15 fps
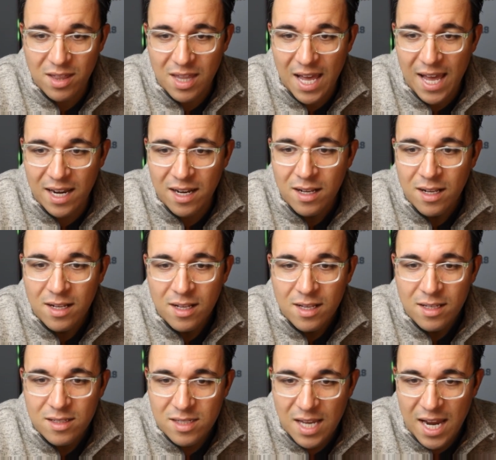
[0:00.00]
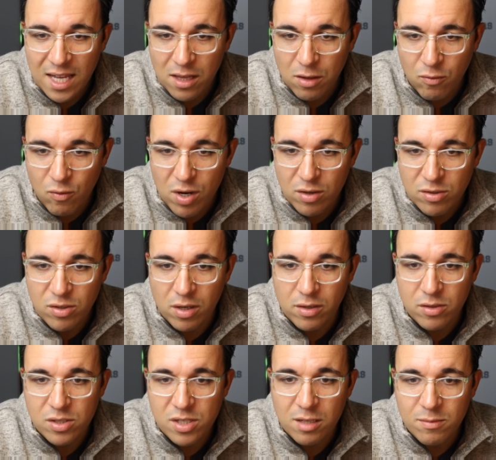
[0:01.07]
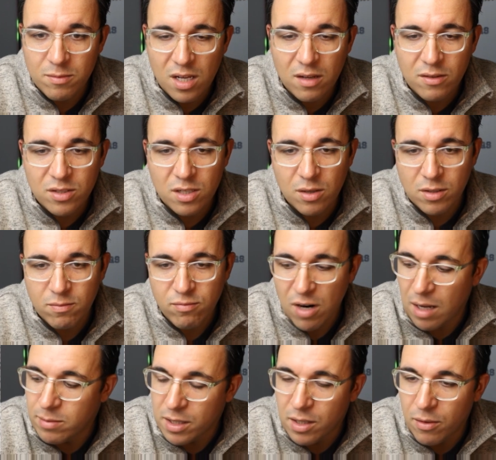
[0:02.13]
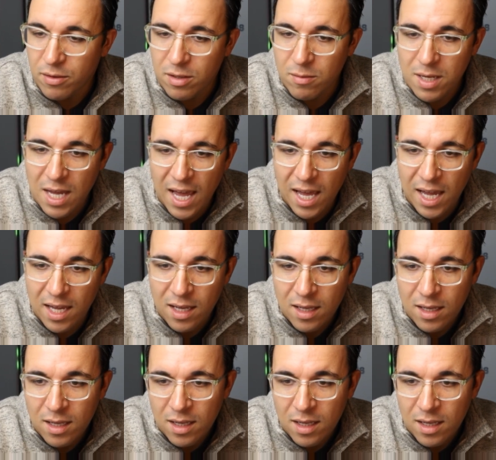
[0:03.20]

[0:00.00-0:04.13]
That saying that the readers don't understand themselves, so it's probably going to be A.